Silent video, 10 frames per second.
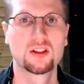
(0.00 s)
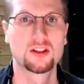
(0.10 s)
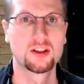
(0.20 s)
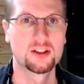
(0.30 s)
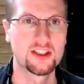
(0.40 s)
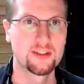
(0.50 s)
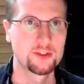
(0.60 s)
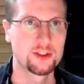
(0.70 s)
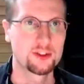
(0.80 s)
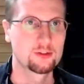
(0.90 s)
And then
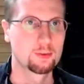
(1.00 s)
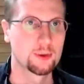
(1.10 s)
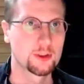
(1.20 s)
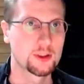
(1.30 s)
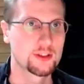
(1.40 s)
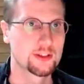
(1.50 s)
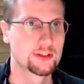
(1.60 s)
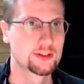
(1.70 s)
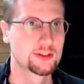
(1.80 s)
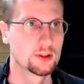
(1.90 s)
everything just works.
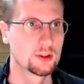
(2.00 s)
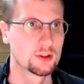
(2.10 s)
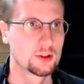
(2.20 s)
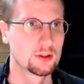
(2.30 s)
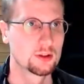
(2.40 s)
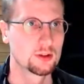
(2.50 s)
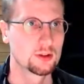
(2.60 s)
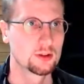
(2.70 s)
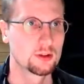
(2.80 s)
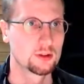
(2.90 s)
You
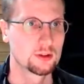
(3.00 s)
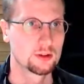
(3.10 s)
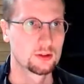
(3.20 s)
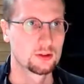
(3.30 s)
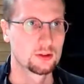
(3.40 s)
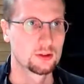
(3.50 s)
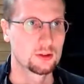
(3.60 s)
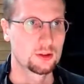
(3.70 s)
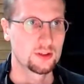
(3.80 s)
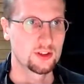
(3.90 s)

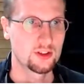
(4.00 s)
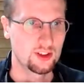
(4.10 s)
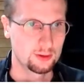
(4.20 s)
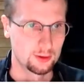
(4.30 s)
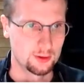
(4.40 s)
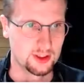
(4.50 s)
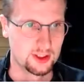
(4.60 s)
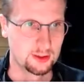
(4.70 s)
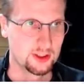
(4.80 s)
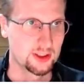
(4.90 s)
can see how it looks now,
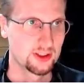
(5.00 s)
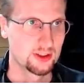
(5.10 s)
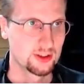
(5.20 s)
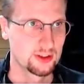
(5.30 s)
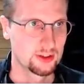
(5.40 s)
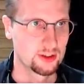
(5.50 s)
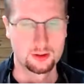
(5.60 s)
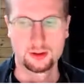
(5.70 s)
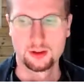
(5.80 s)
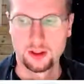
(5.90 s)
I guess.
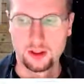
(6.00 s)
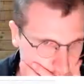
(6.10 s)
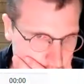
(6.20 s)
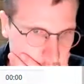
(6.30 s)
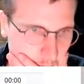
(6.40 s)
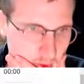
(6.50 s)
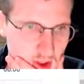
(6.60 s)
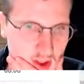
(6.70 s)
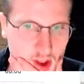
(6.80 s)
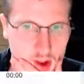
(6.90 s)
But it's
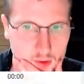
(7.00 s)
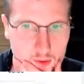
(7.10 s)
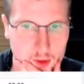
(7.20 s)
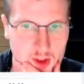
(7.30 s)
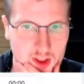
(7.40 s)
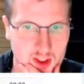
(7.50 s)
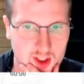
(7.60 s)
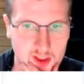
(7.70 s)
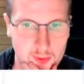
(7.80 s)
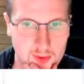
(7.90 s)
half working, it's not
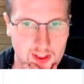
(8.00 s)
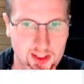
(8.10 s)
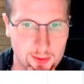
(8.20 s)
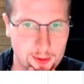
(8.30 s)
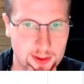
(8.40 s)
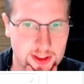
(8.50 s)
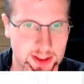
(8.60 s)
completely working.